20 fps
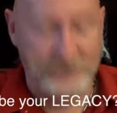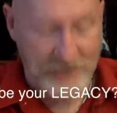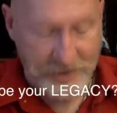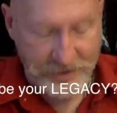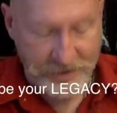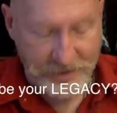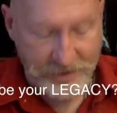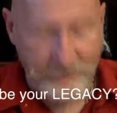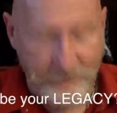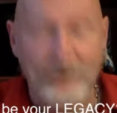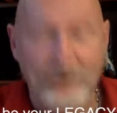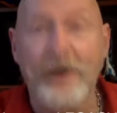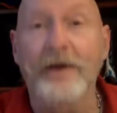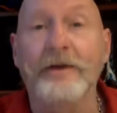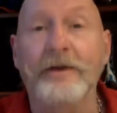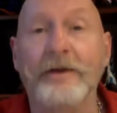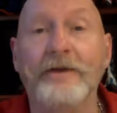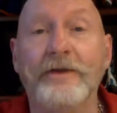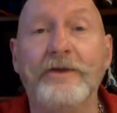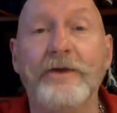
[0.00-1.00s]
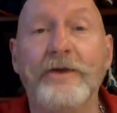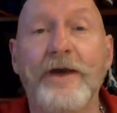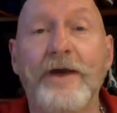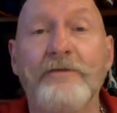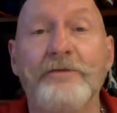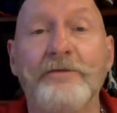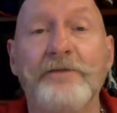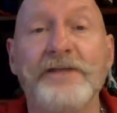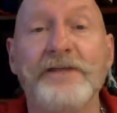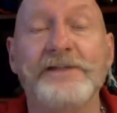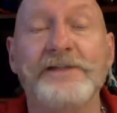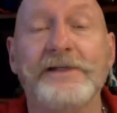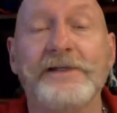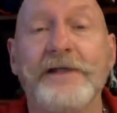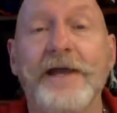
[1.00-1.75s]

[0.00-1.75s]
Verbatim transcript: I know uh, you have a busy